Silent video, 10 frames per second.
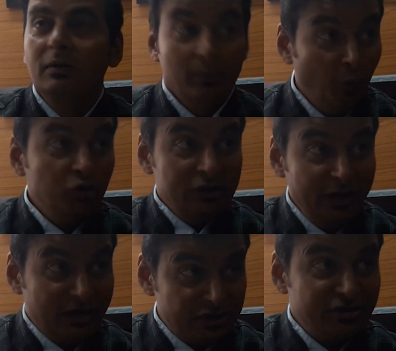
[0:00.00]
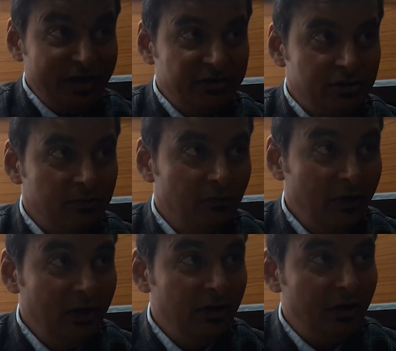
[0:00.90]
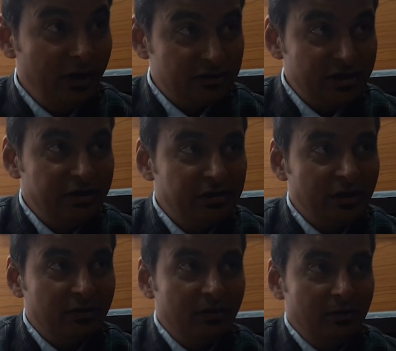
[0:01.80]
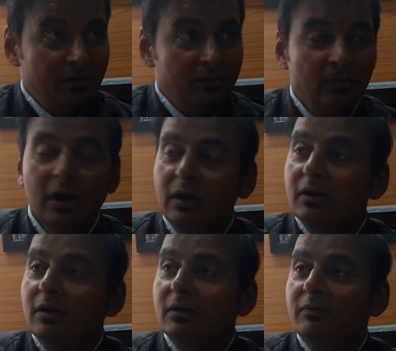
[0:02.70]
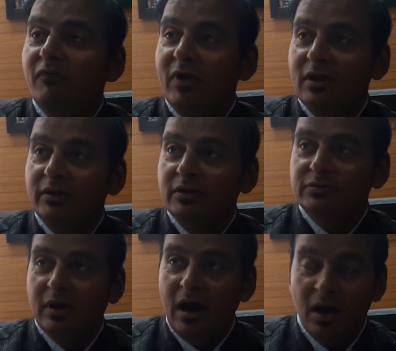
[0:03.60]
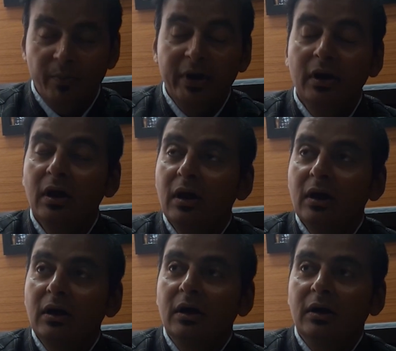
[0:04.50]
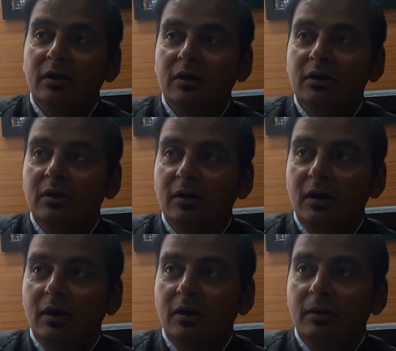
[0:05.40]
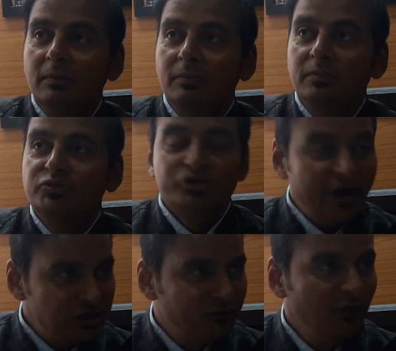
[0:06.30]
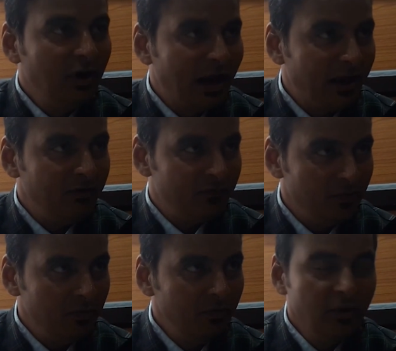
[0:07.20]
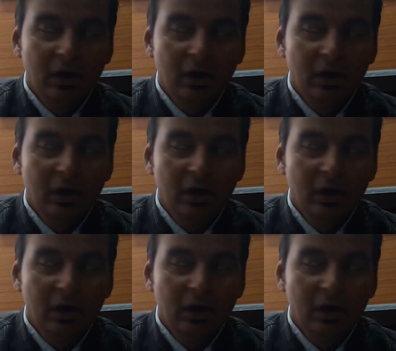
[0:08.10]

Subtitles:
mostly exercise, while that exercising and fatal things happened, and stressful life, you know,